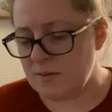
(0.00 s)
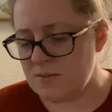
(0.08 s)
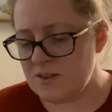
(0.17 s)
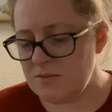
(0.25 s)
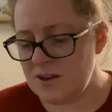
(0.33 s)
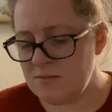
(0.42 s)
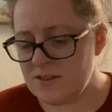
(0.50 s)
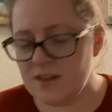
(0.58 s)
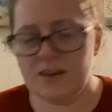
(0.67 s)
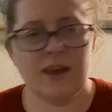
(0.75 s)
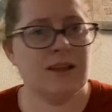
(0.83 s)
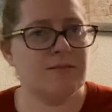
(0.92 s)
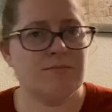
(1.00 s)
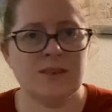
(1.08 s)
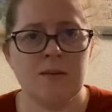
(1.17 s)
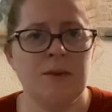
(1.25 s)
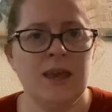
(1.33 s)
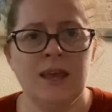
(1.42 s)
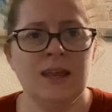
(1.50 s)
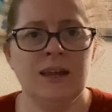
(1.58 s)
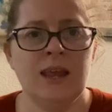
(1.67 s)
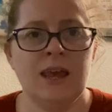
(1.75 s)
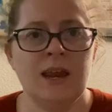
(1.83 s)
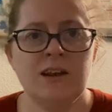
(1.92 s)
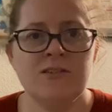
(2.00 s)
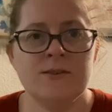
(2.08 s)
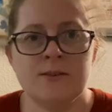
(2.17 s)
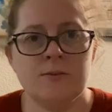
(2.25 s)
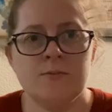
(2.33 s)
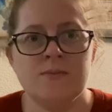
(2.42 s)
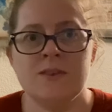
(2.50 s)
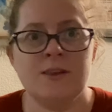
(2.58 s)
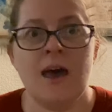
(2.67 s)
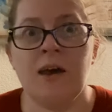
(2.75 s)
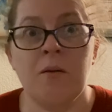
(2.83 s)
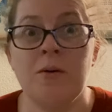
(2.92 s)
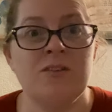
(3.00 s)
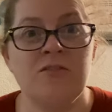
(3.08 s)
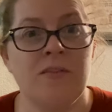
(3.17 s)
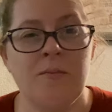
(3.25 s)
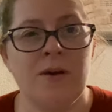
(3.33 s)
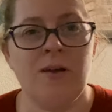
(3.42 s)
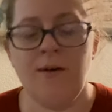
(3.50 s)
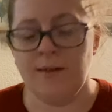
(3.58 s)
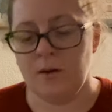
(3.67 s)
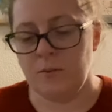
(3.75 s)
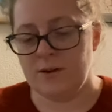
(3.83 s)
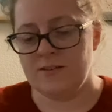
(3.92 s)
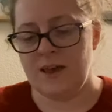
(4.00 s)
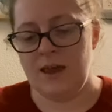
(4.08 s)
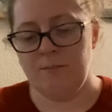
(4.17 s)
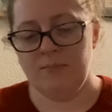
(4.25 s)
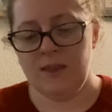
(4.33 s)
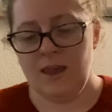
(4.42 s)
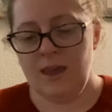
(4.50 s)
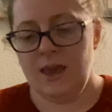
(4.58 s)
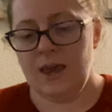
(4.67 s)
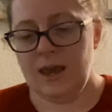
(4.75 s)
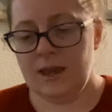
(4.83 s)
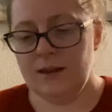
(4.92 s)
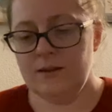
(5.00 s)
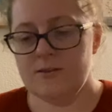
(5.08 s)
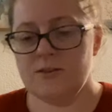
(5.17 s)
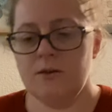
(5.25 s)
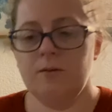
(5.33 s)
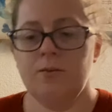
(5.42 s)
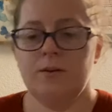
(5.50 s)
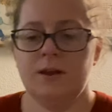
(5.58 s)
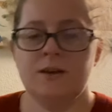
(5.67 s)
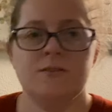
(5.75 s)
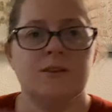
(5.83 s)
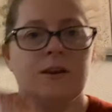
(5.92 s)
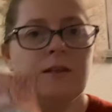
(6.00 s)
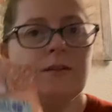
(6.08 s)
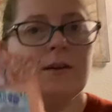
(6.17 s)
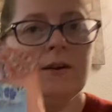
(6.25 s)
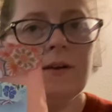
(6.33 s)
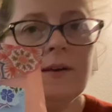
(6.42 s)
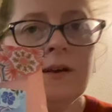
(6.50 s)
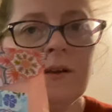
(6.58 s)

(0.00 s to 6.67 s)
sometimes I'll get some in and I just snag a bunch of them all at one time. And so here's another,